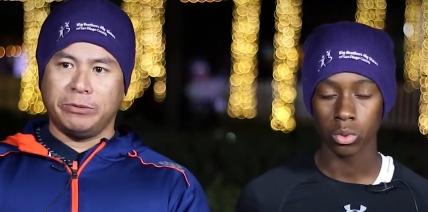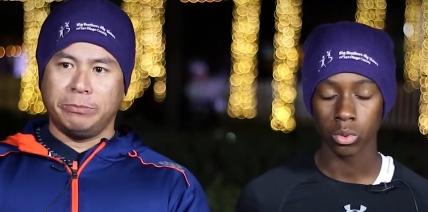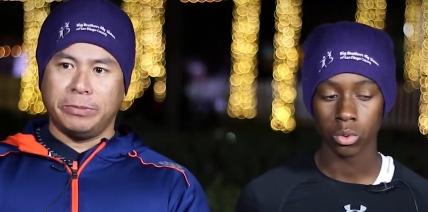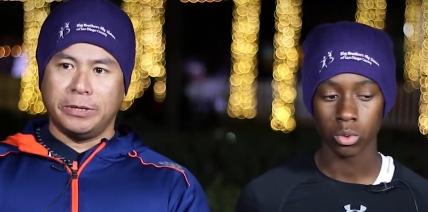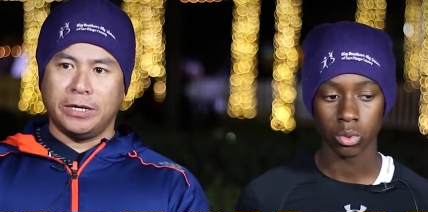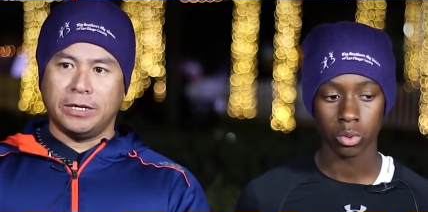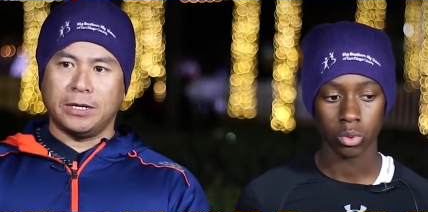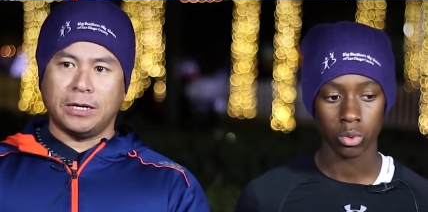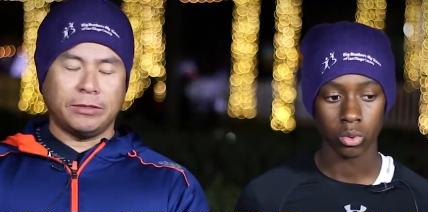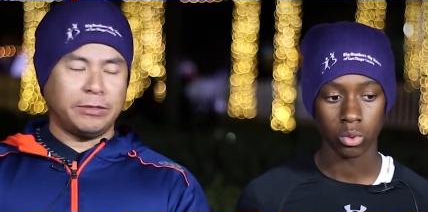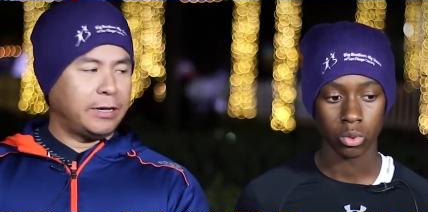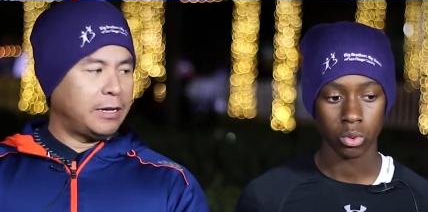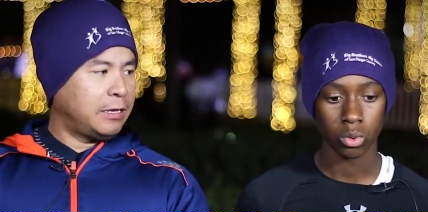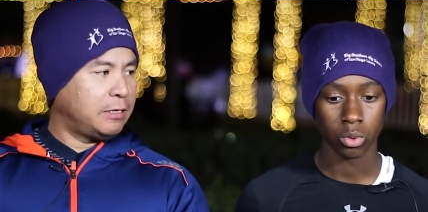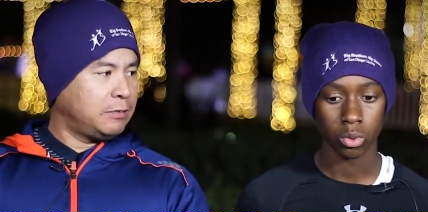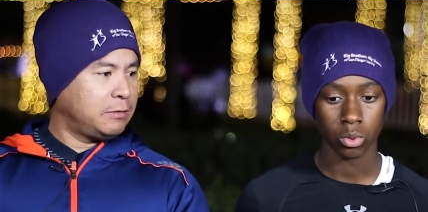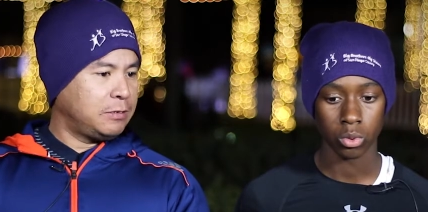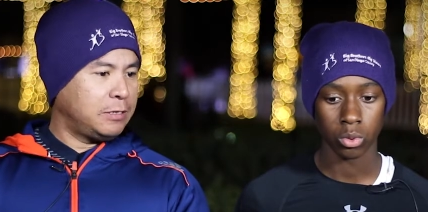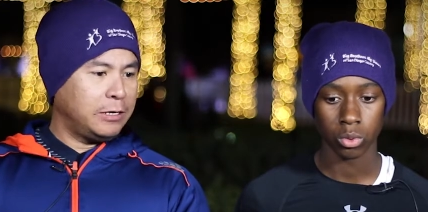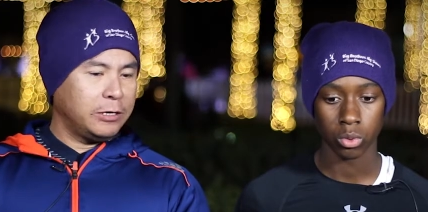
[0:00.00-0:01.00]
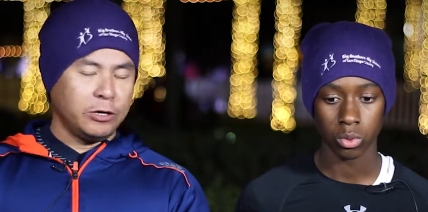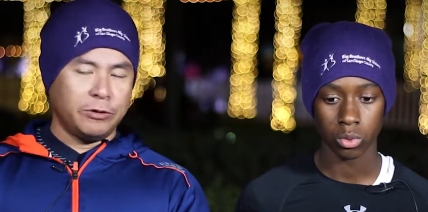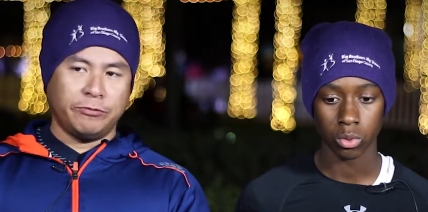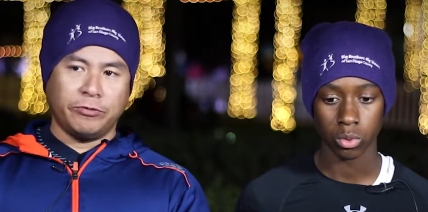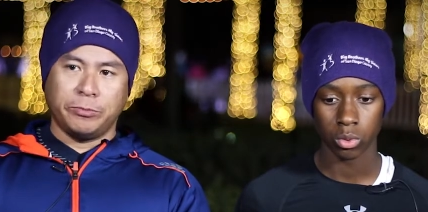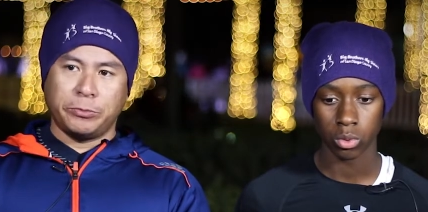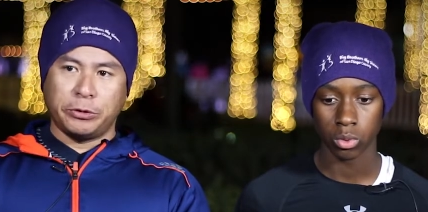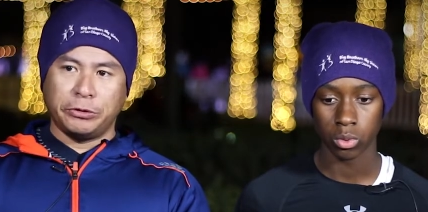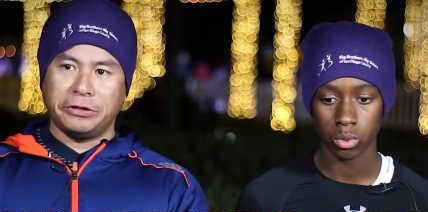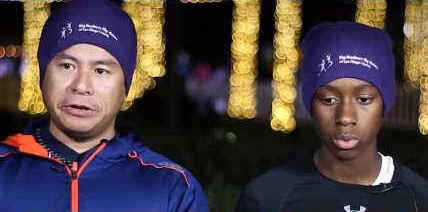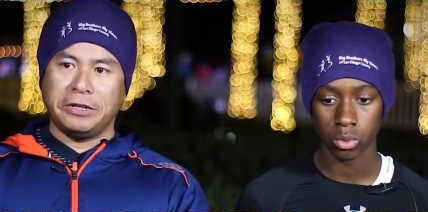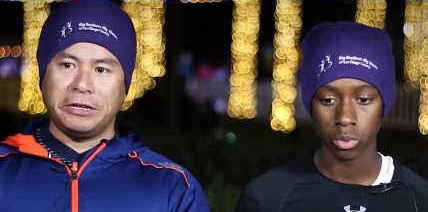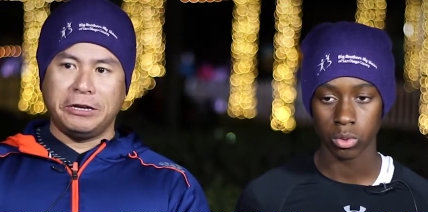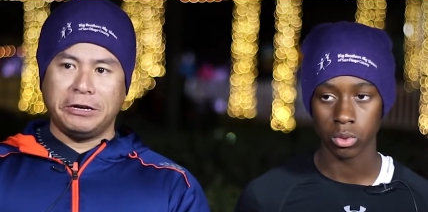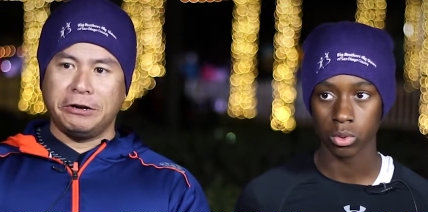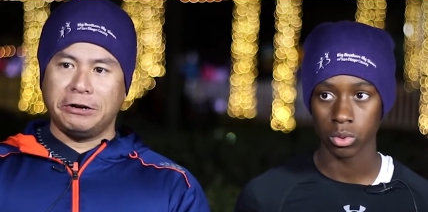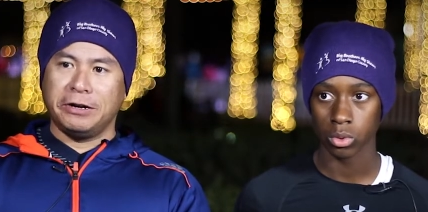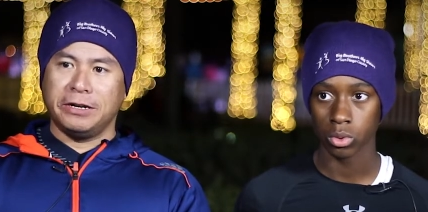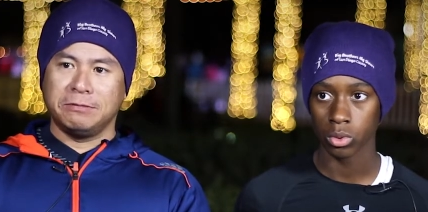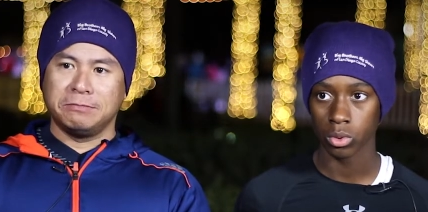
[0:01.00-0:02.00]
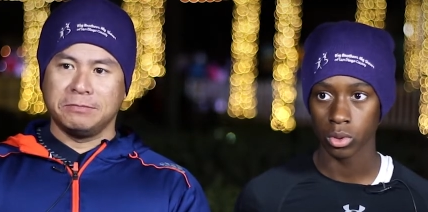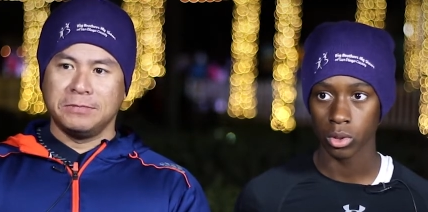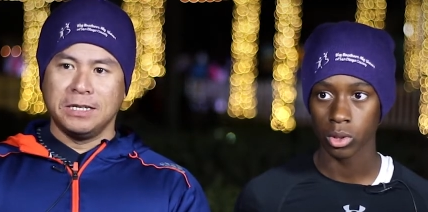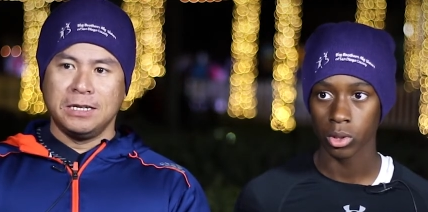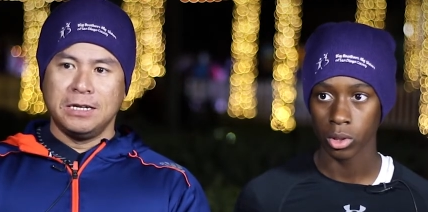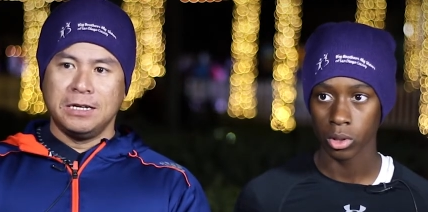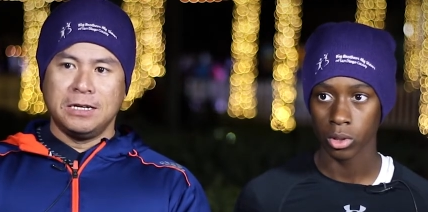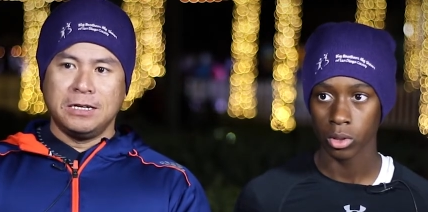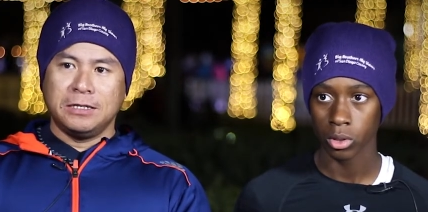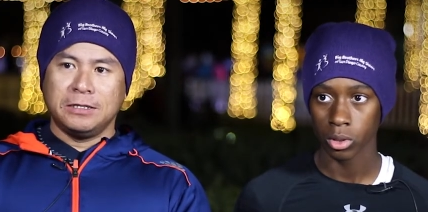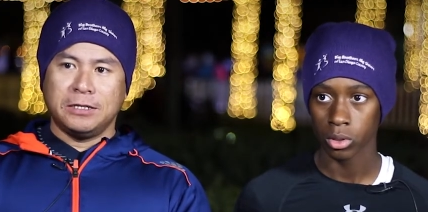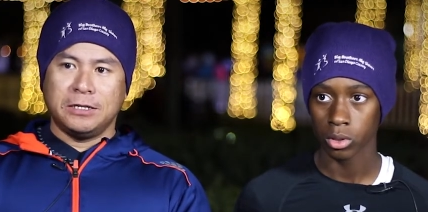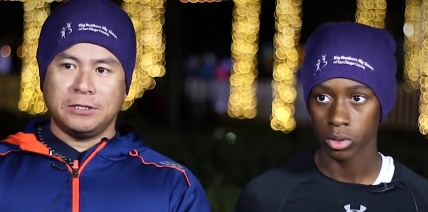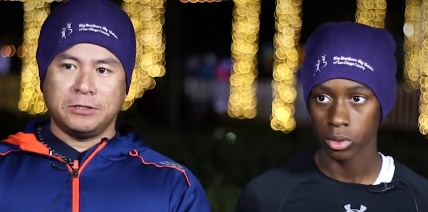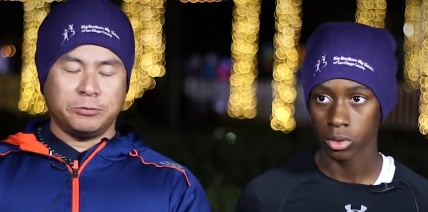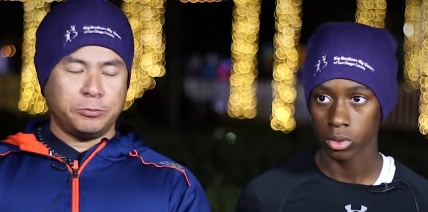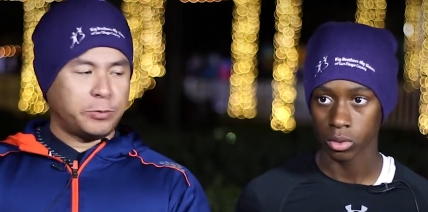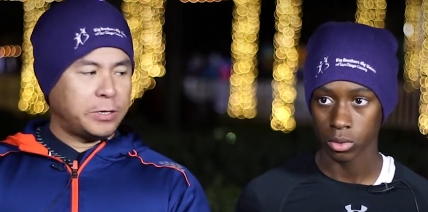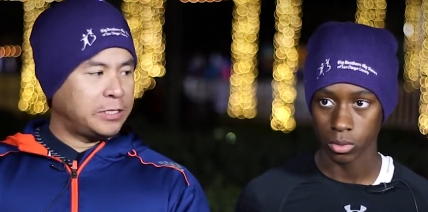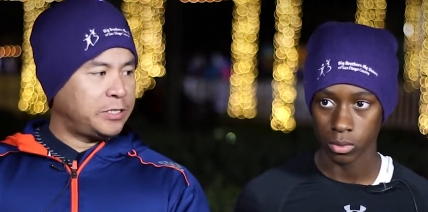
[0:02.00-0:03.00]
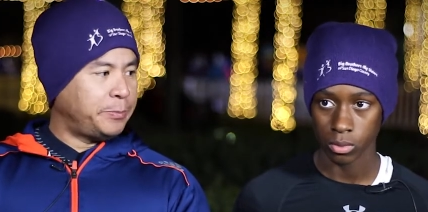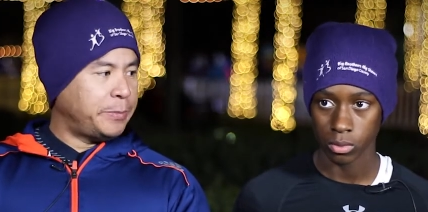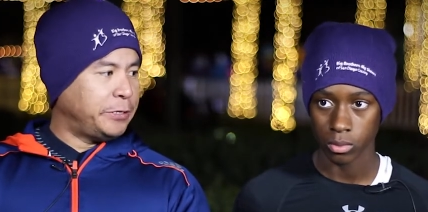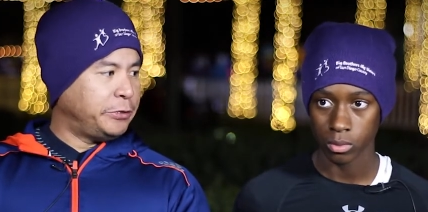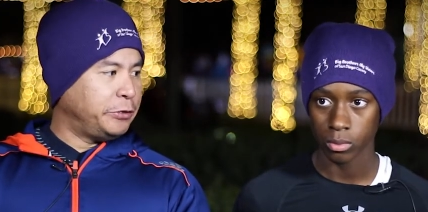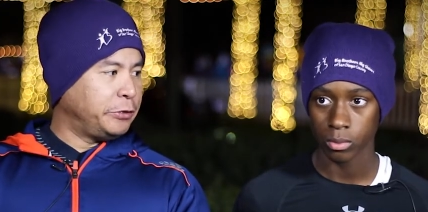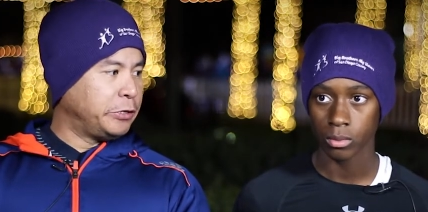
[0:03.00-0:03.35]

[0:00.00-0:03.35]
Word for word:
Speaker 1: but I think it's going to go for more than a year and just watch Major